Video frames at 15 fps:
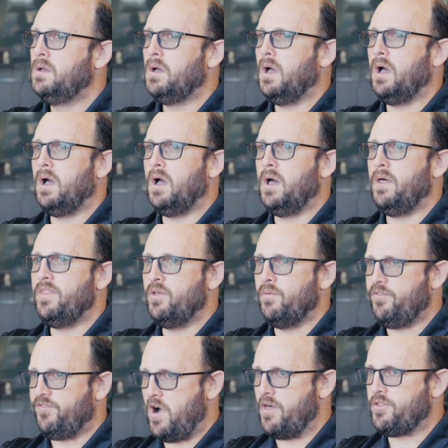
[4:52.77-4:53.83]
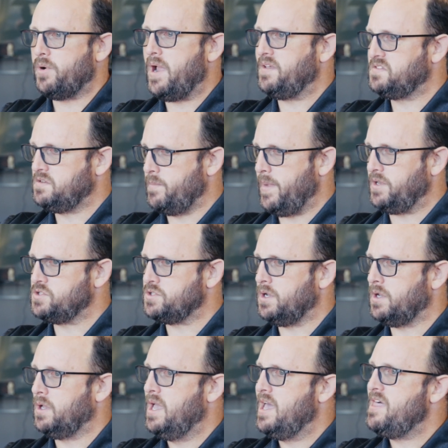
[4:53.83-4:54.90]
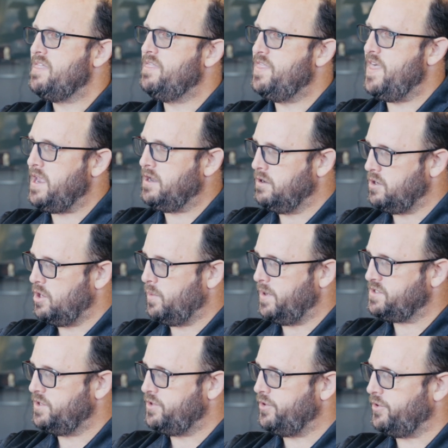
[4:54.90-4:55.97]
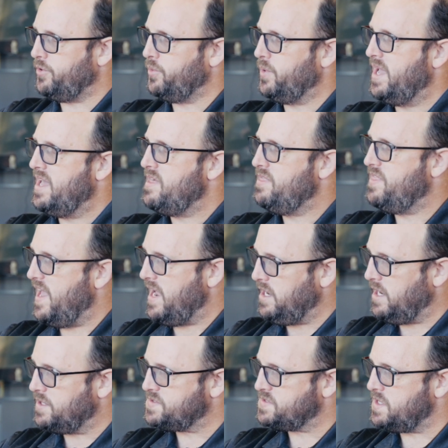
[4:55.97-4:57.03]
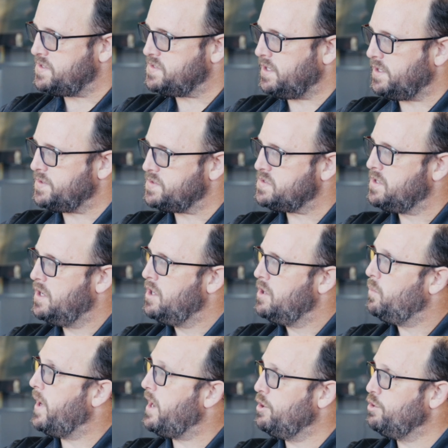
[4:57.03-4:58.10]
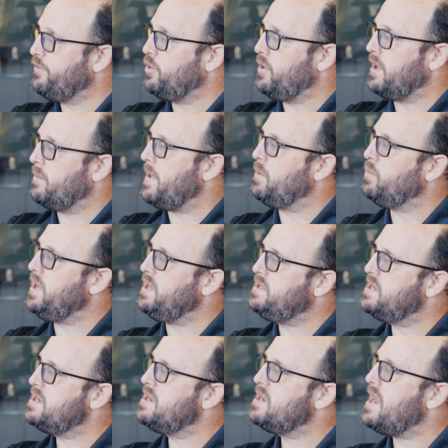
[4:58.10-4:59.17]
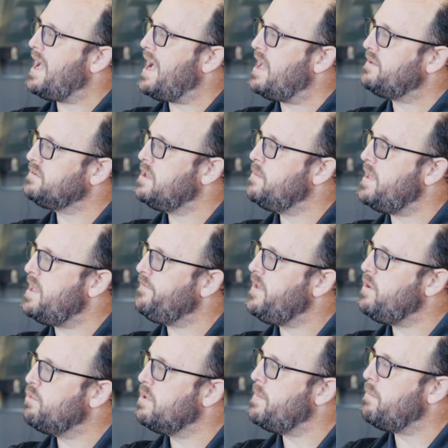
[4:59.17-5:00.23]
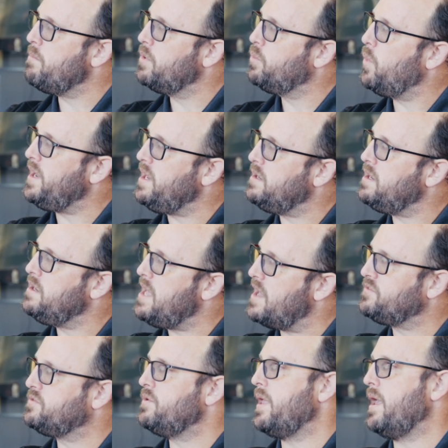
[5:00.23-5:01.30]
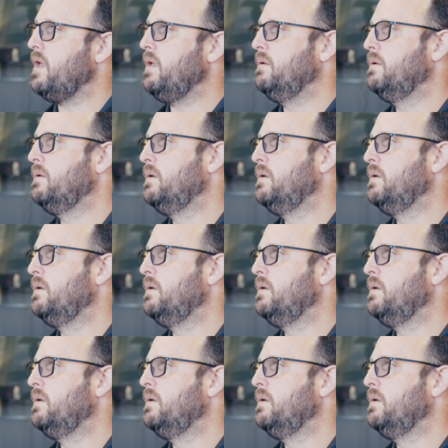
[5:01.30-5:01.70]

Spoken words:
The father has dementia. They didn't know what to do. They need assistance. We interviewed him, and we didn't ask him if he remembered what he did yesterday.